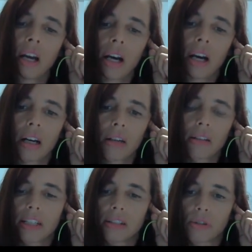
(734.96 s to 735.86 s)

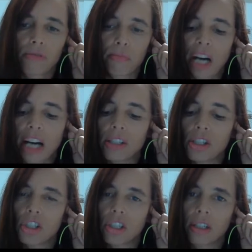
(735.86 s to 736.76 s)
kind of
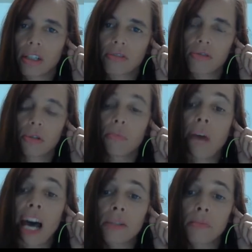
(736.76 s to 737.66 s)
punishing for
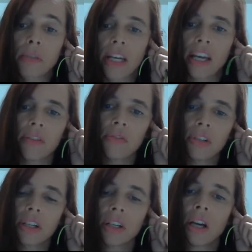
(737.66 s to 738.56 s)
bad
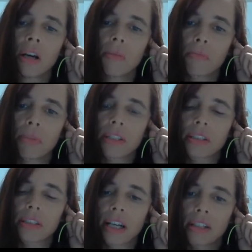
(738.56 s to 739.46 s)
behavior, but
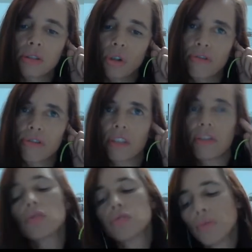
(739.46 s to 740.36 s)
kind of
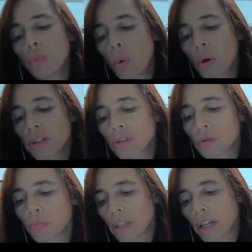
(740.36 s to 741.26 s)
giving rewards
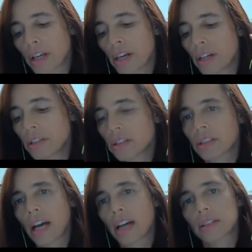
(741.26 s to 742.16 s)
to players
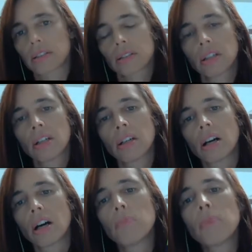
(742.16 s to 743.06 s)
that
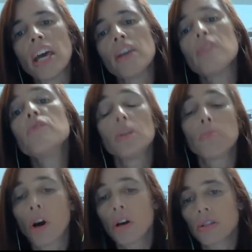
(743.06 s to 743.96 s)
behave in a
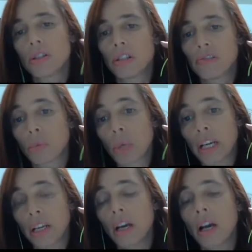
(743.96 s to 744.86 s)
positive
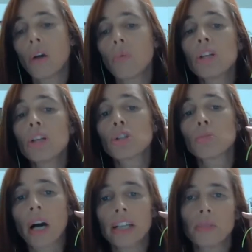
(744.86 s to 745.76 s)
way, which
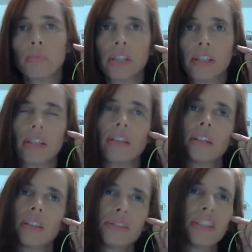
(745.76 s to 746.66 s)
might be
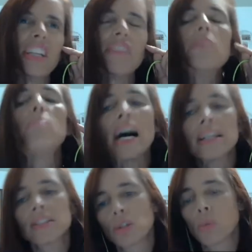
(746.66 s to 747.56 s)
the even
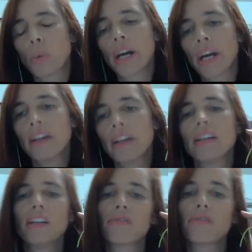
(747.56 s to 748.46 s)
better way
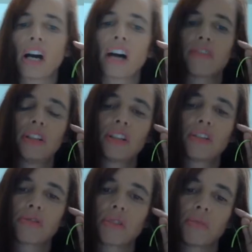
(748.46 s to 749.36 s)
if you have a look
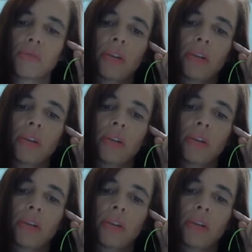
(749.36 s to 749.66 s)
from the